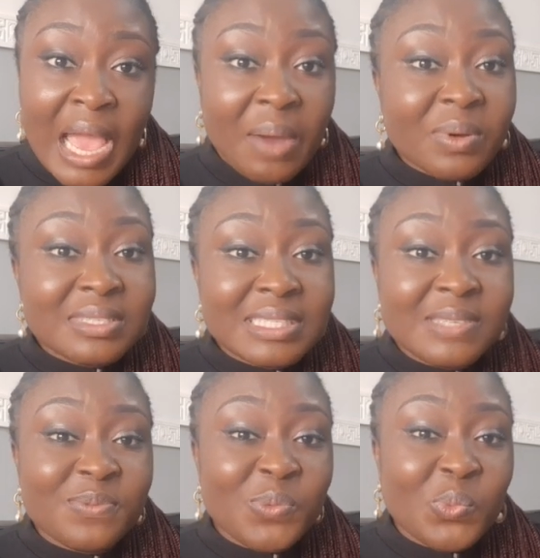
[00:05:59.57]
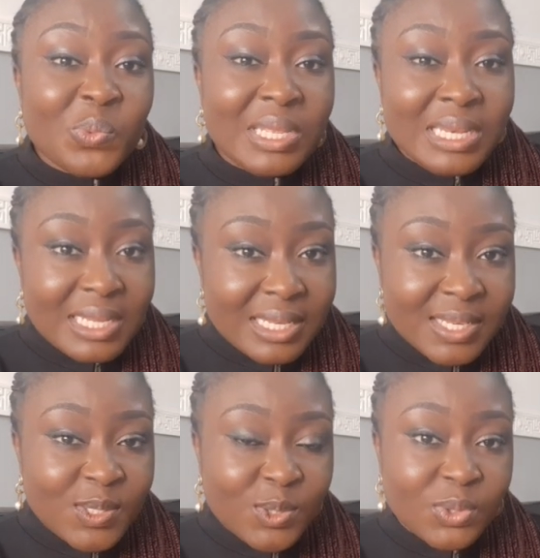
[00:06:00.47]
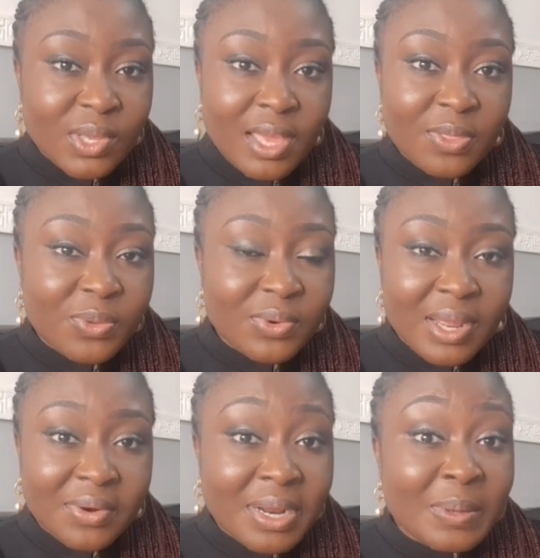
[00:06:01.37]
I wasn't even willing to get through that crowd.